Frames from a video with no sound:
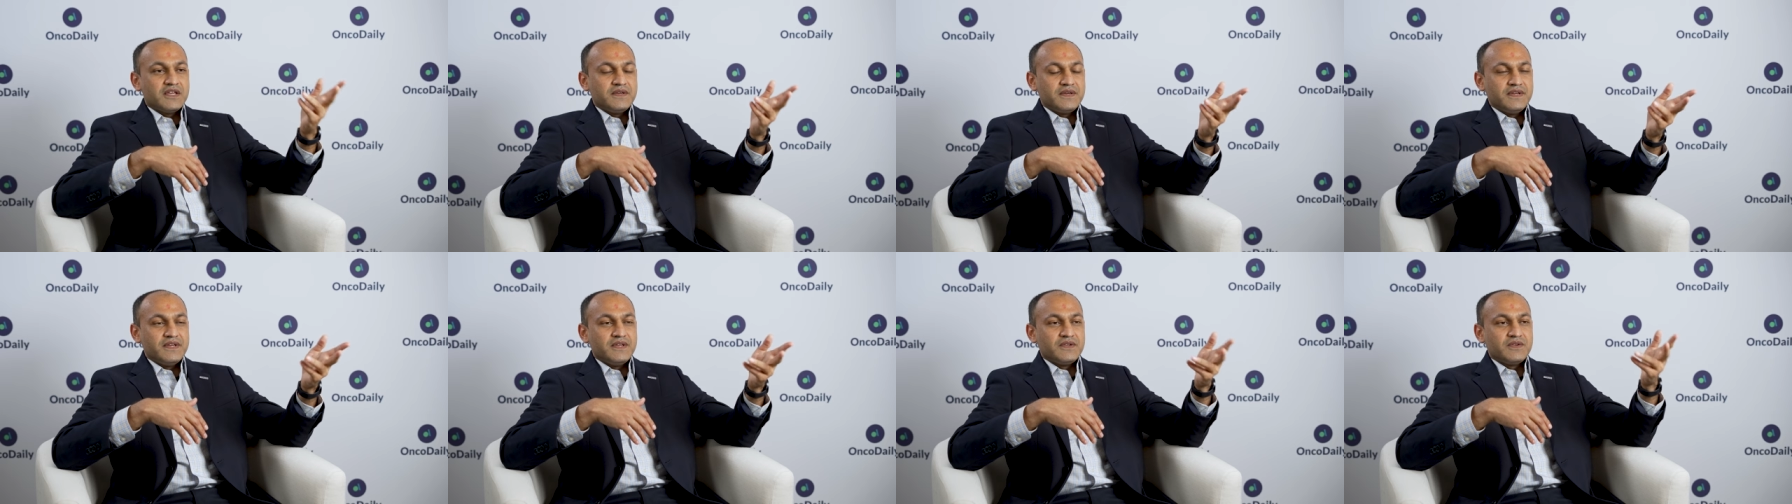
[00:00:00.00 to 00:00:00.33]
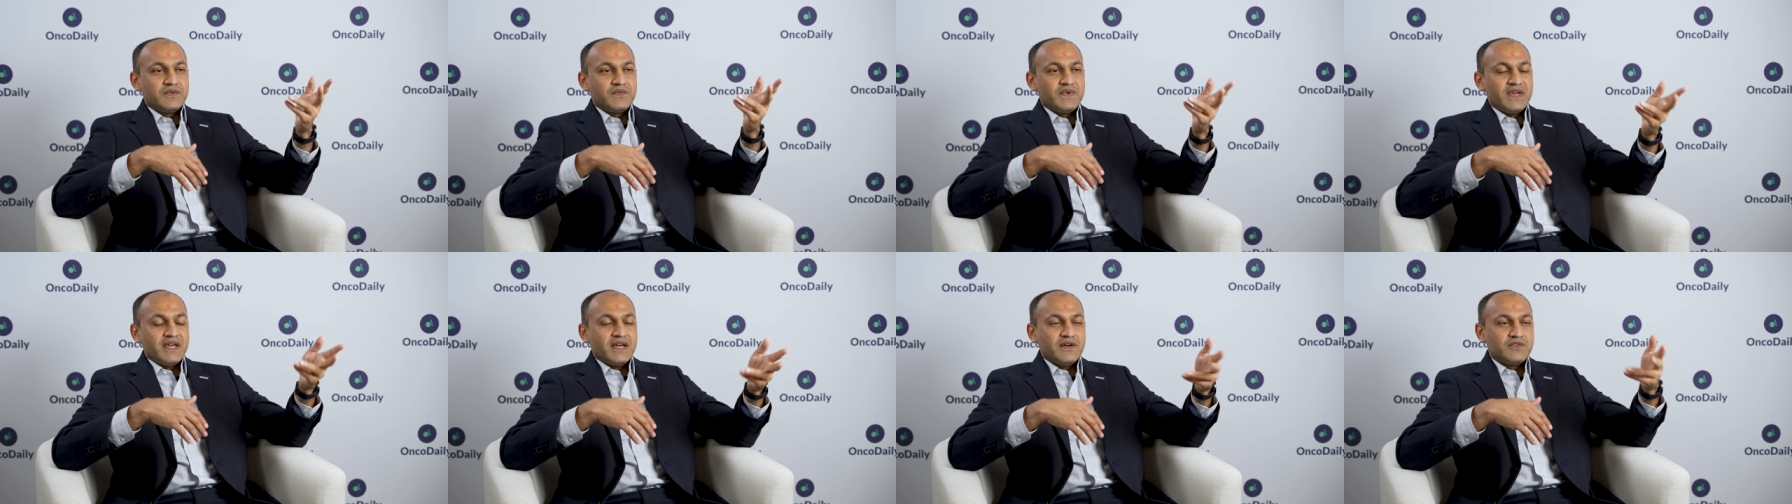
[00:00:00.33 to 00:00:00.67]
you
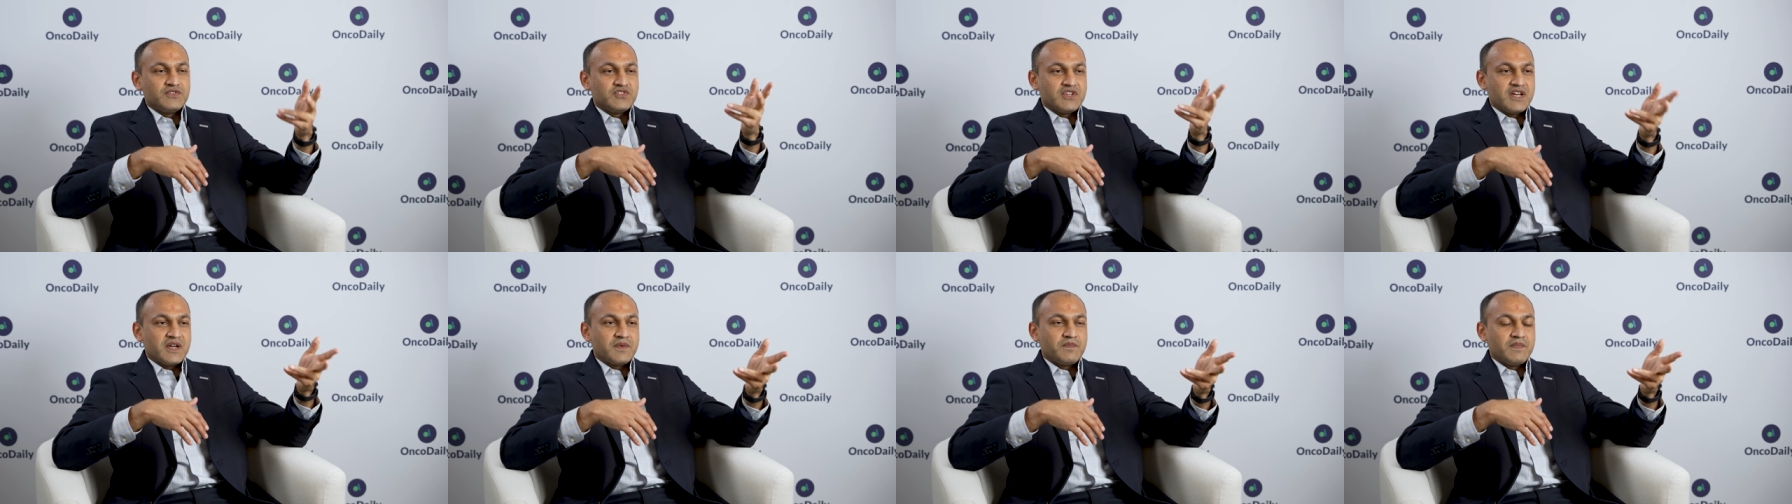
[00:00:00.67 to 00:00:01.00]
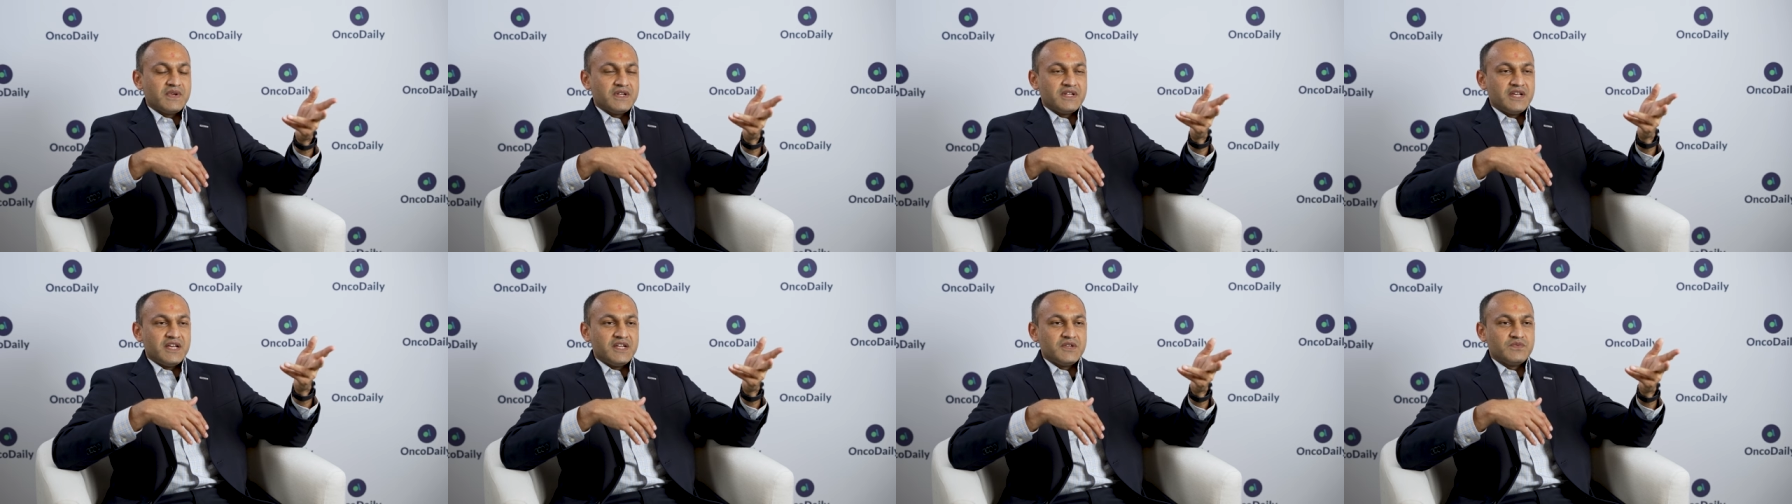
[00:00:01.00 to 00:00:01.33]
know, we have
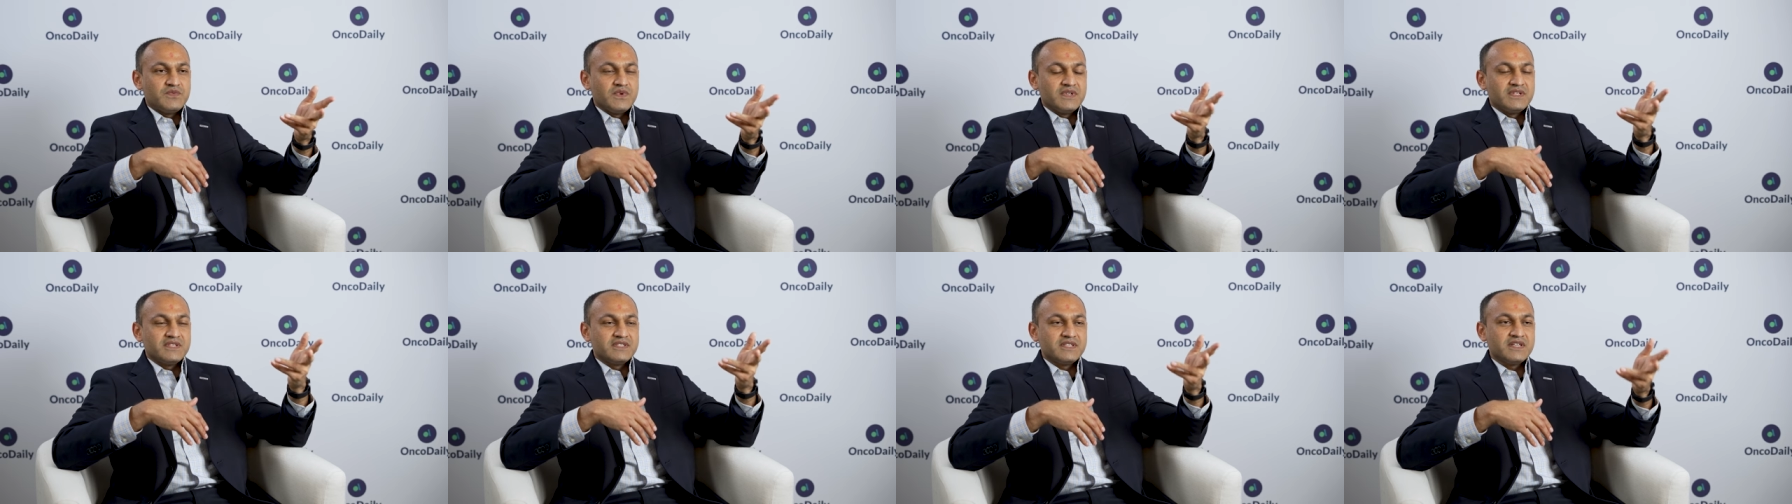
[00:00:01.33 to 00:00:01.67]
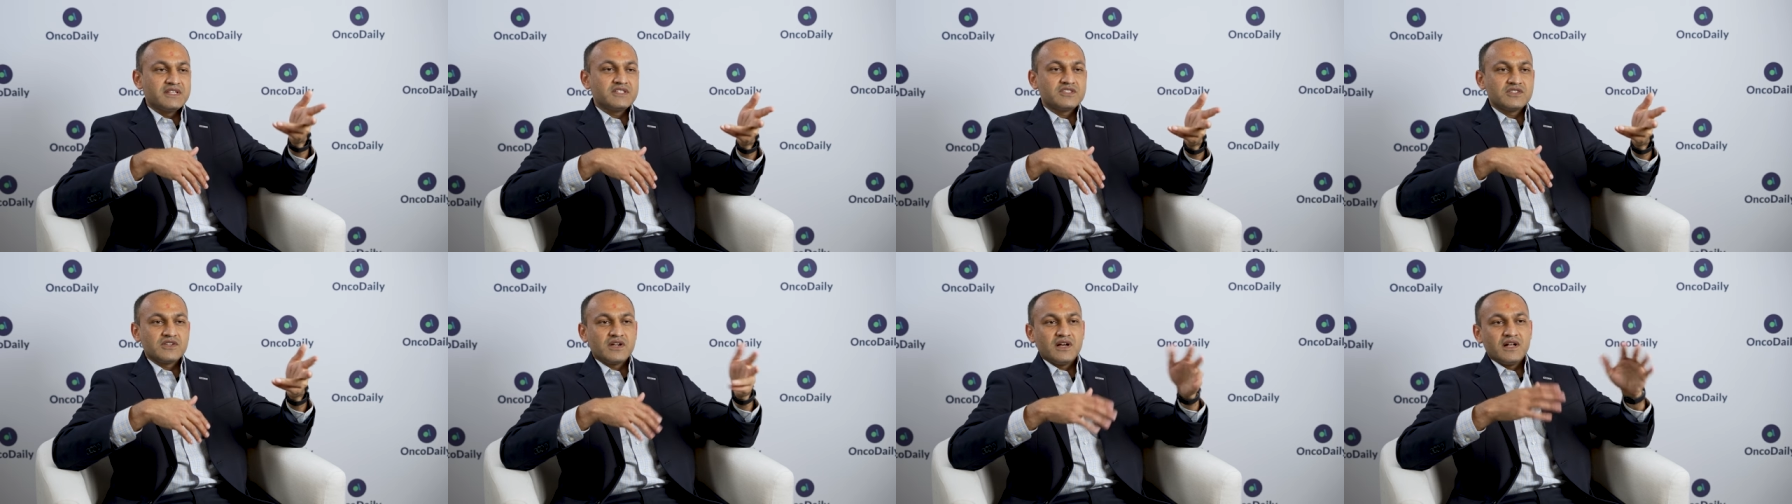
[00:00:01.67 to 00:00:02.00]
Checkmate
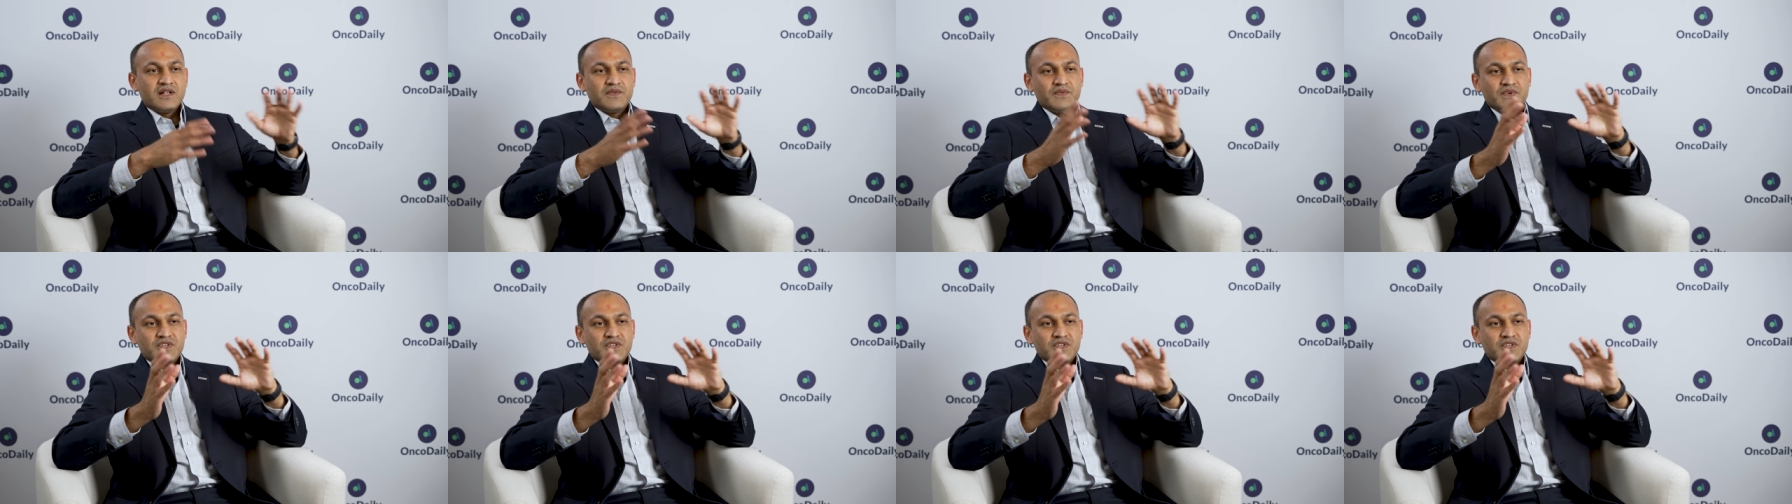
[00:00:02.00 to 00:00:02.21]
816 trial,